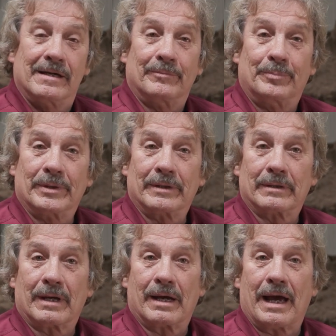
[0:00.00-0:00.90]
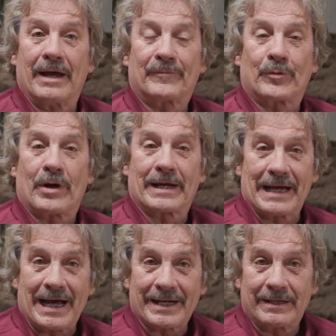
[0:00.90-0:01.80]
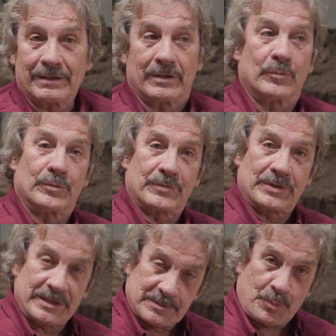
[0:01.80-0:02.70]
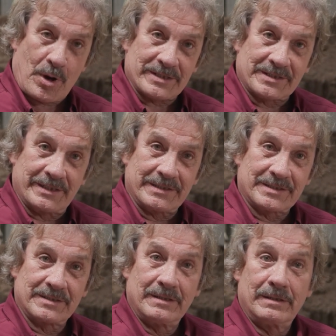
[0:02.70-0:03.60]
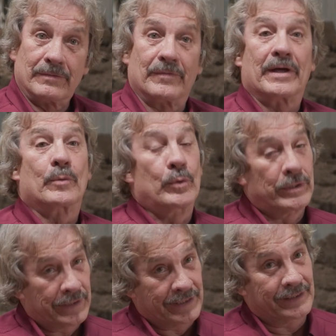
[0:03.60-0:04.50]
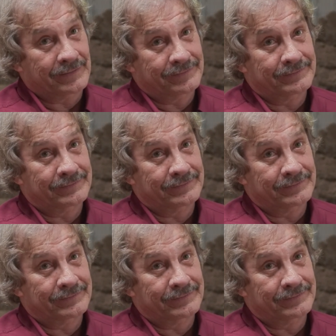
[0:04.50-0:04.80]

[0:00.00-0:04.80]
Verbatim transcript: But after I got it and with his process, they will eat it.